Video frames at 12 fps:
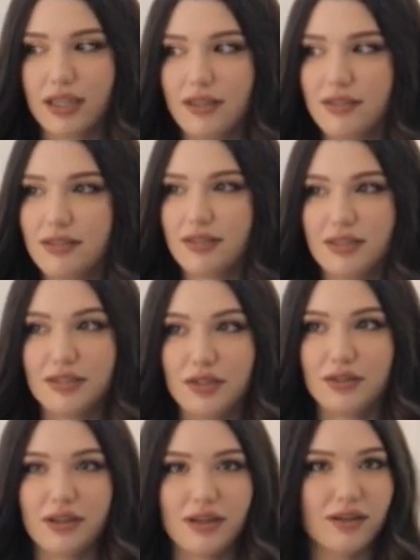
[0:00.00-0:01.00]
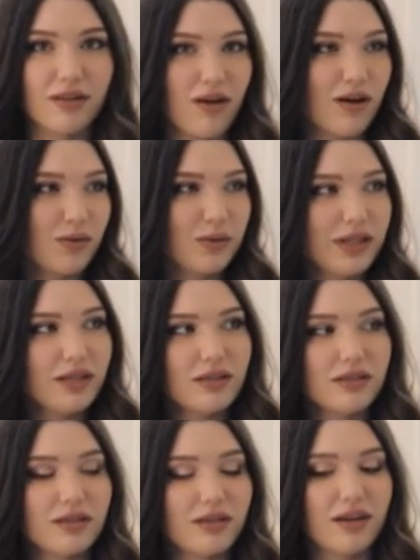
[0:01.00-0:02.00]
easy to get along
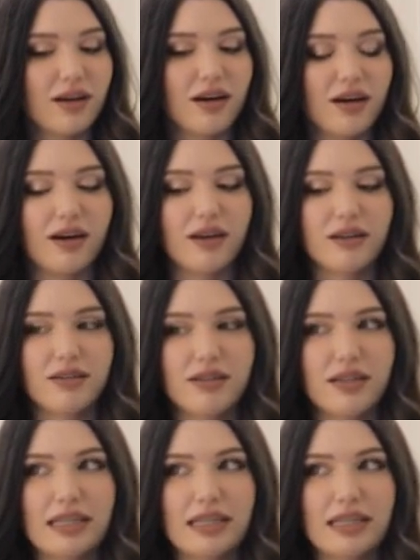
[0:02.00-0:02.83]
with. Uh,